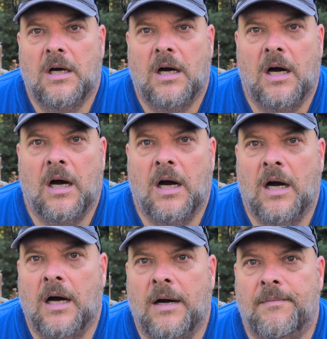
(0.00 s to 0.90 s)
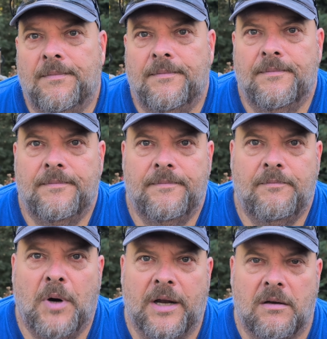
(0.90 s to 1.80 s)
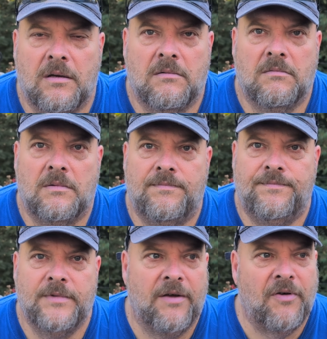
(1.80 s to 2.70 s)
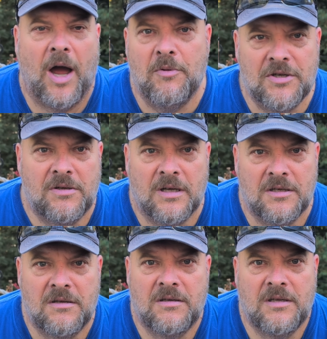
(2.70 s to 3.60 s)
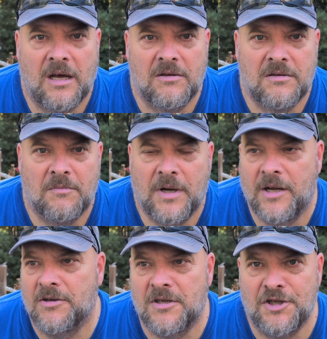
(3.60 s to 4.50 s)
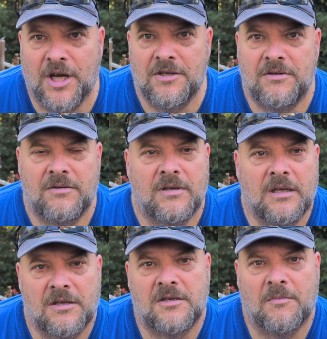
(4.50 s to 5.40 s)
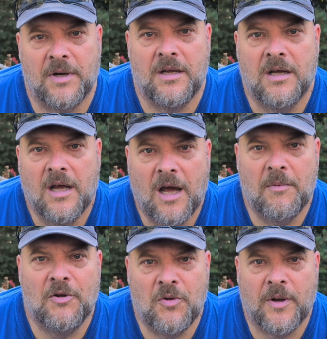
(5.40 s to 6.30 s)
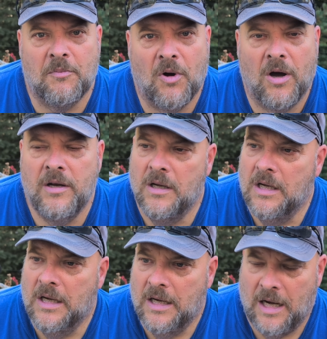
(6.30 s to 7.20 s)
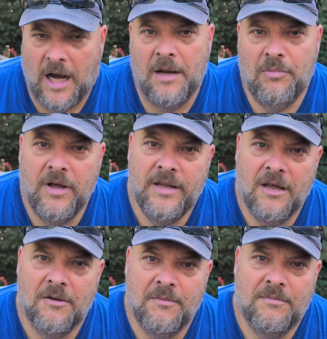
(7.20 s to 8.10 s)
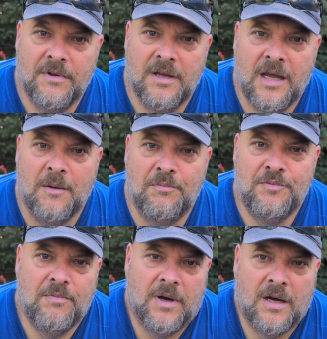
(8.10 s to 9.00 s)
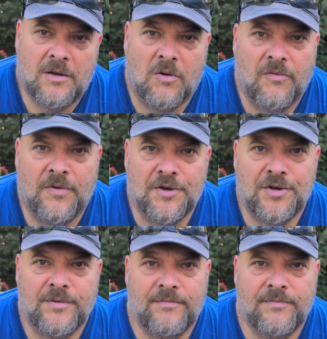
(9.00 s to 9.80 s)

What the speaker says: But if I was to tell somebody or suggest to somebody about doing a pond, I'd probably tell them to keep goldfish,